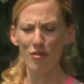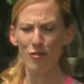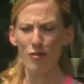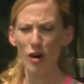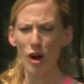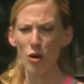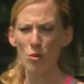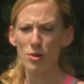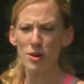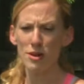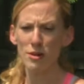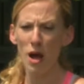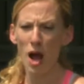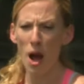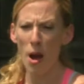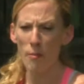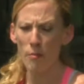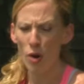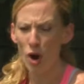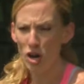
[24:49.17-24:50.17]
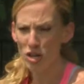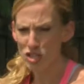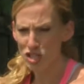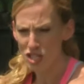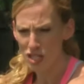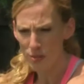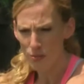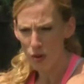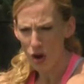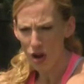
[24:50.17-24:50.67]
forward, push
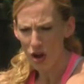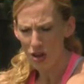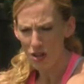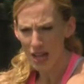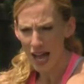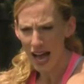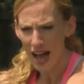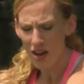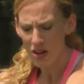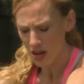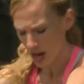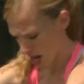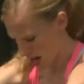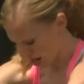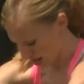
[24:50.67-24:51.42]
the ball out,